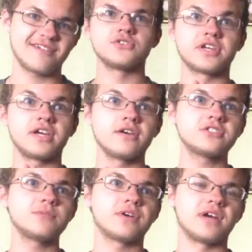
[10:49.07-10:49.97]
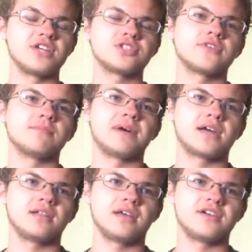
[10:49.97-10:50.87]
The character progression of the
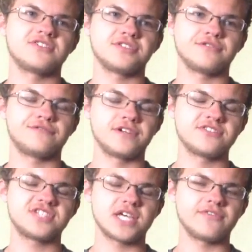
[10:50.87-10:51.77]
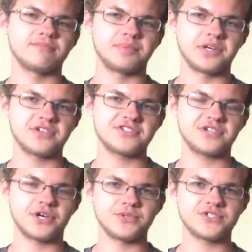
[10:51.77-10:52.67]
Baudelaires in the first 7 books
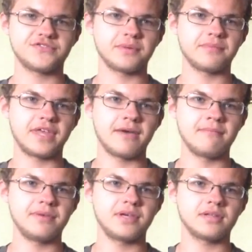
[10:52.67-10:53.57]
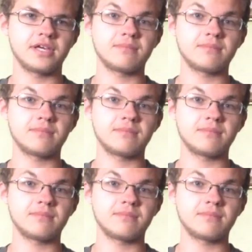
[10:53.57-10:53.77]
goes from them being